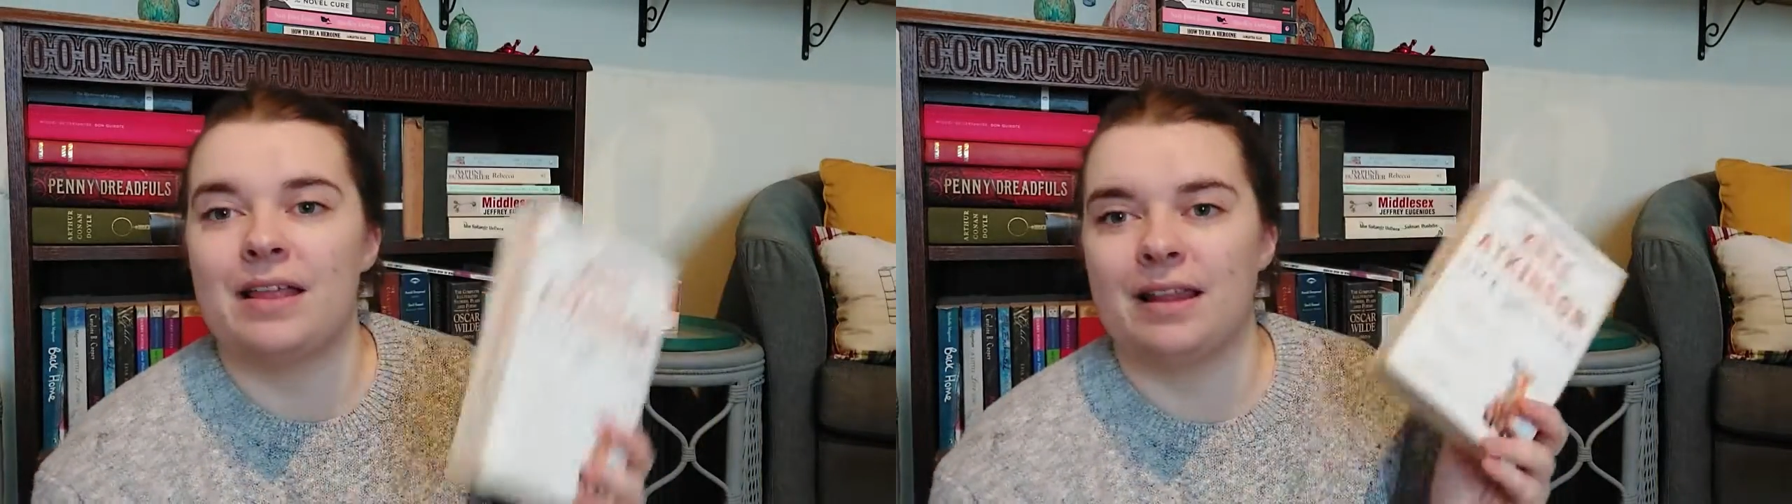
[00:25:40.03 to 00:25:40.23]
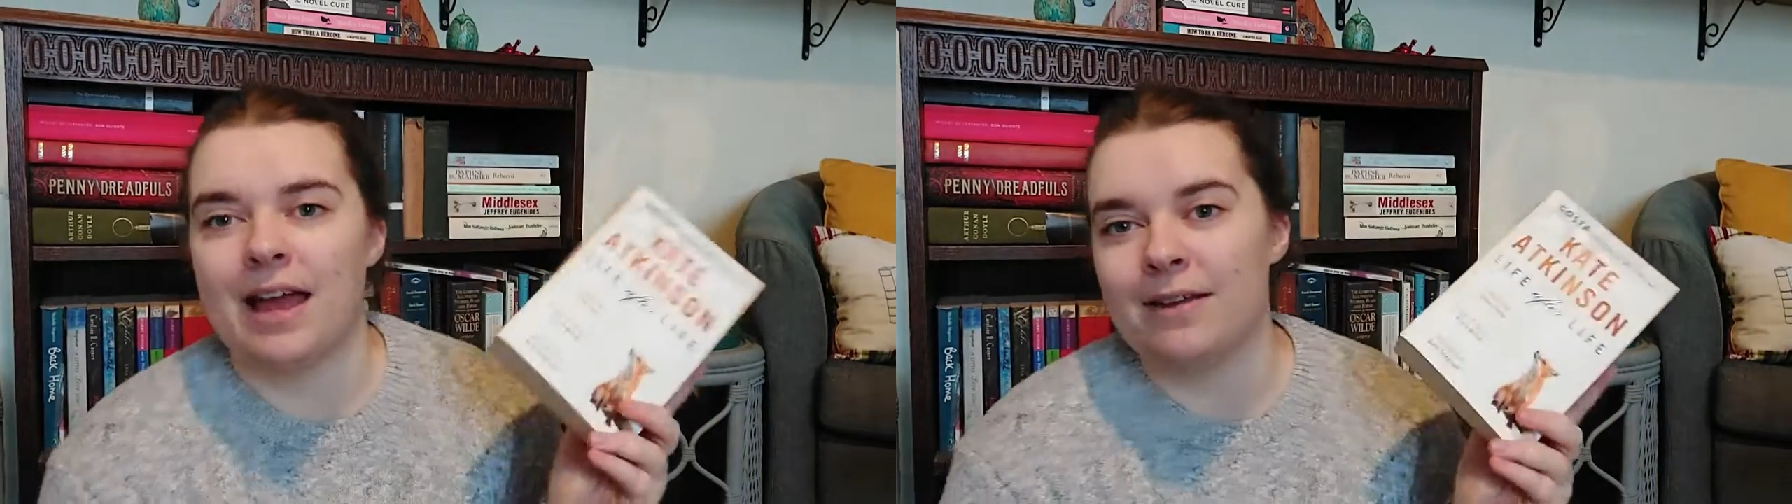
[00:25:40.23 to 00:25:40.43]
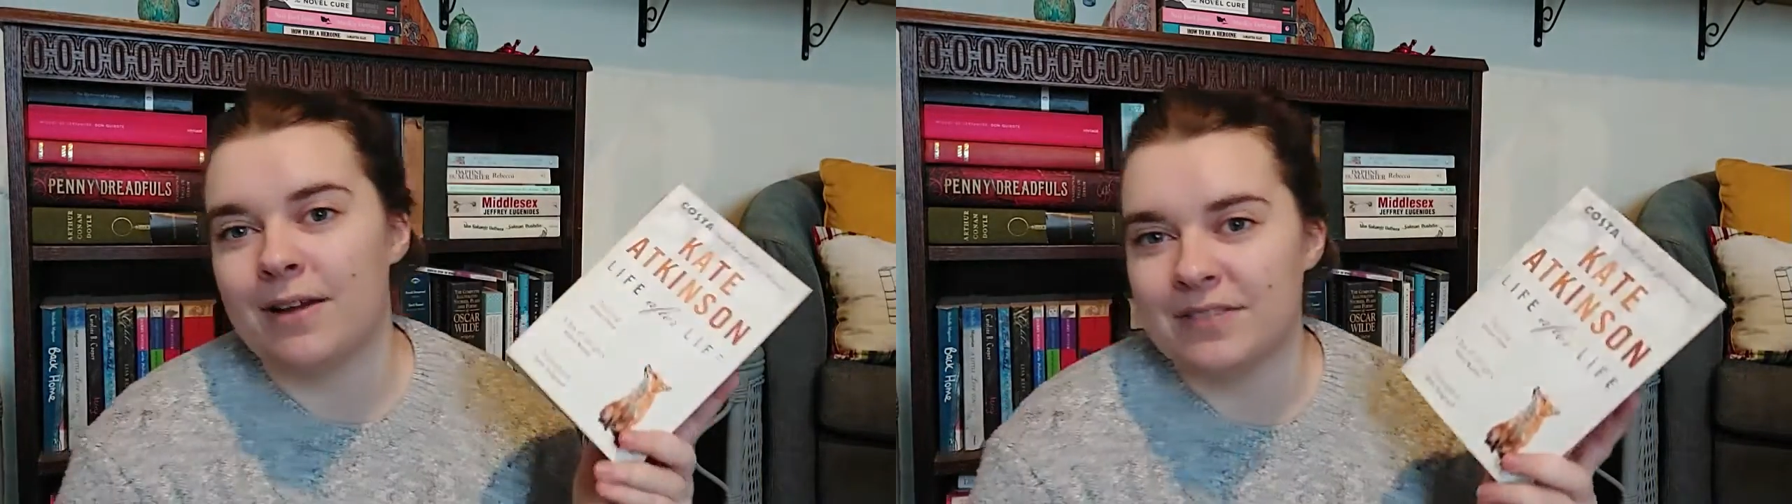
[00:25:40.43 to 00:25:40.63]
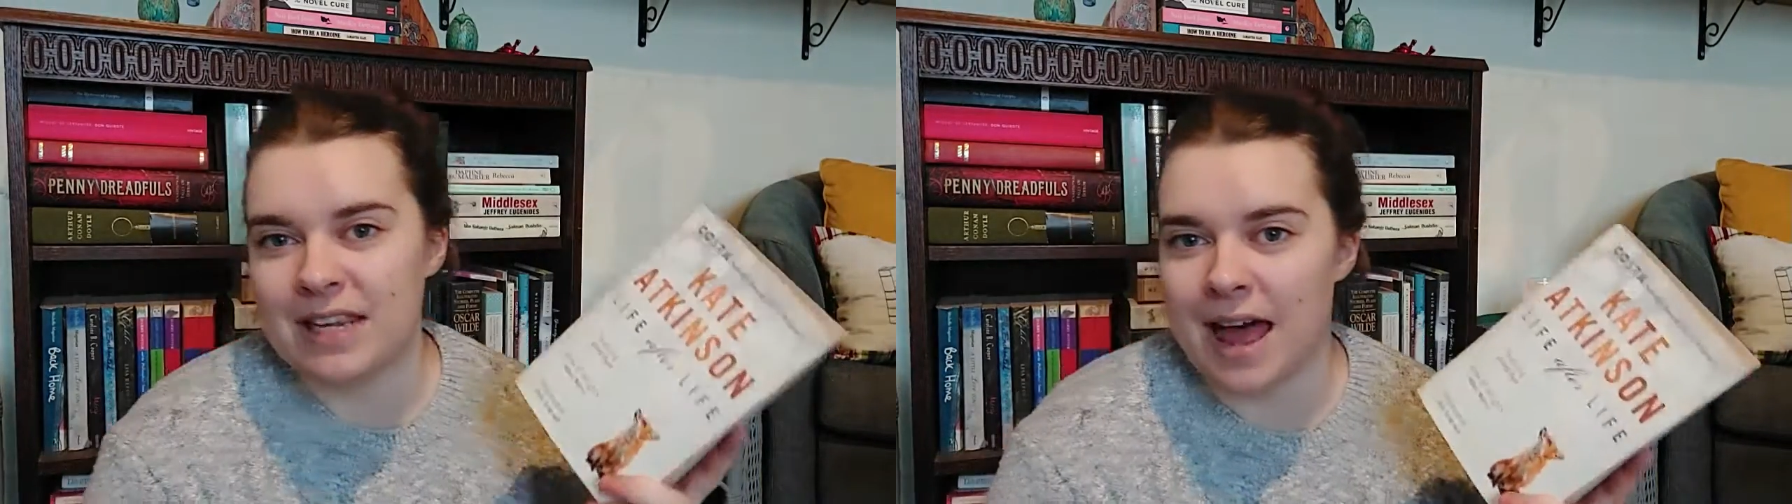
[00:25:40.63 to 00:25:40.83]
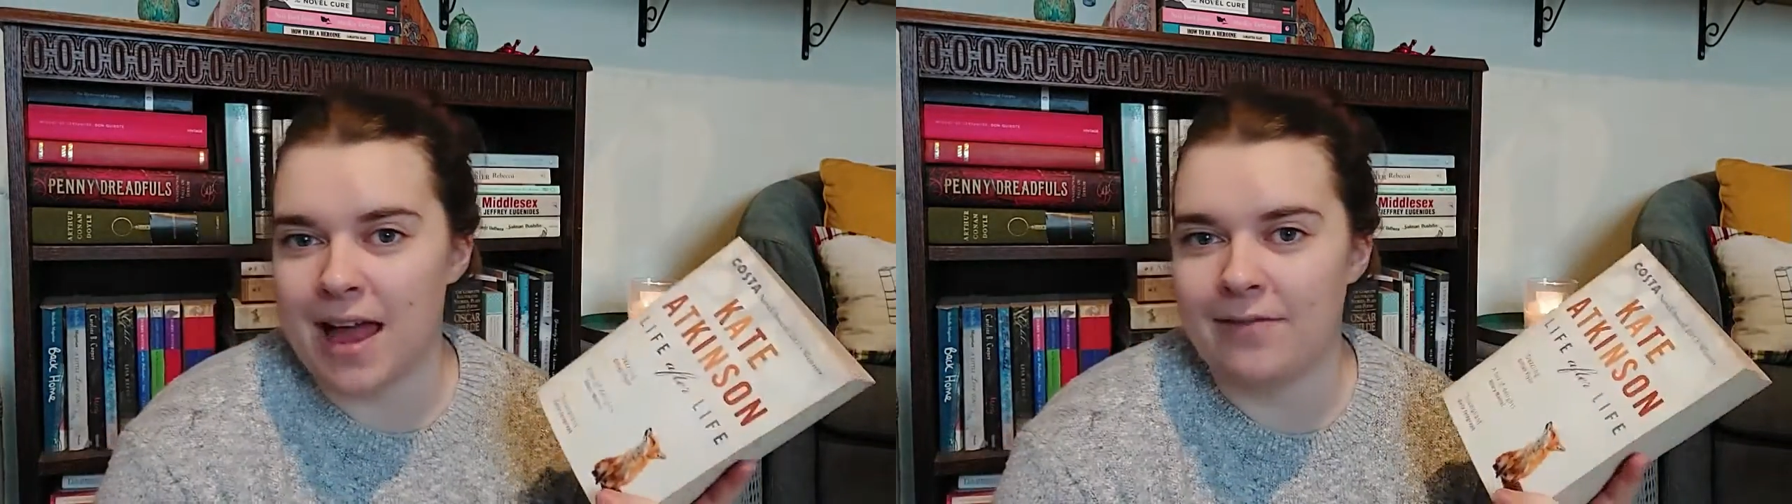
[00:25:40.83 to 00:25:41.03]
Life After
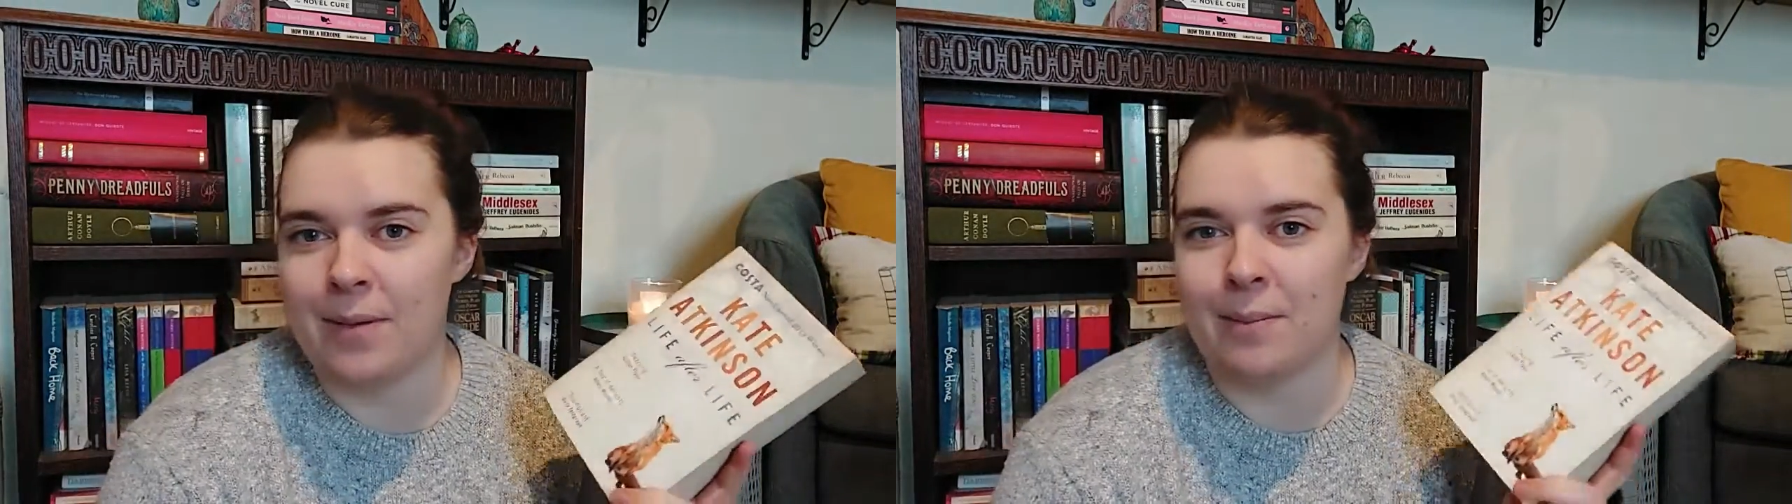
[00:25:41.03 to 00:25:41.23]
Life